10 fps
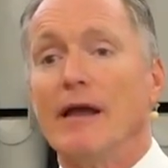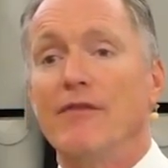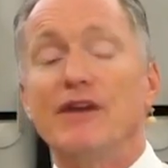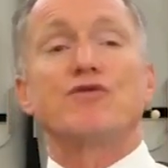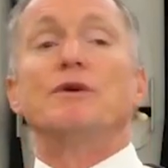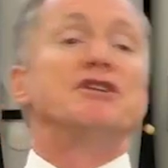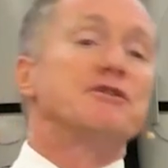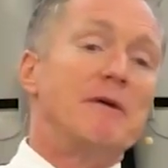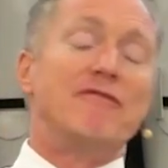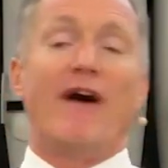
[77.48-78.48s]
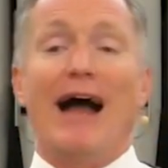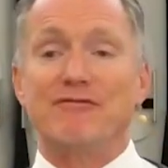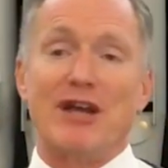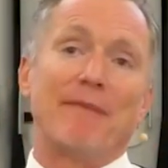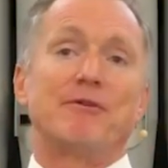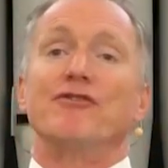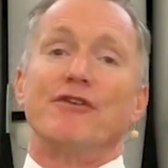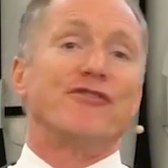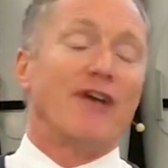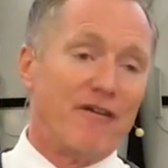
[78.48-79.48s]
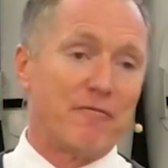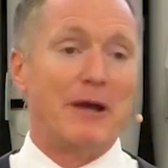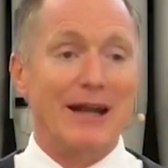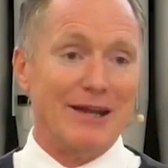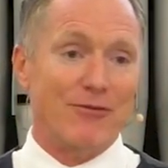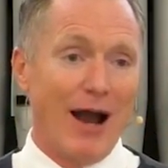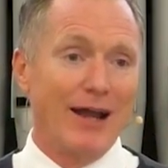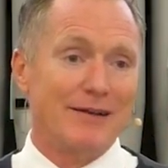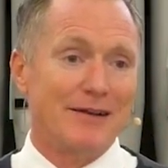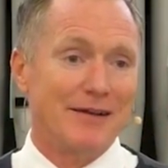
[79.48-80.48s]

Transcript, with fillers: this would just be 5 chapters of self-pity, right?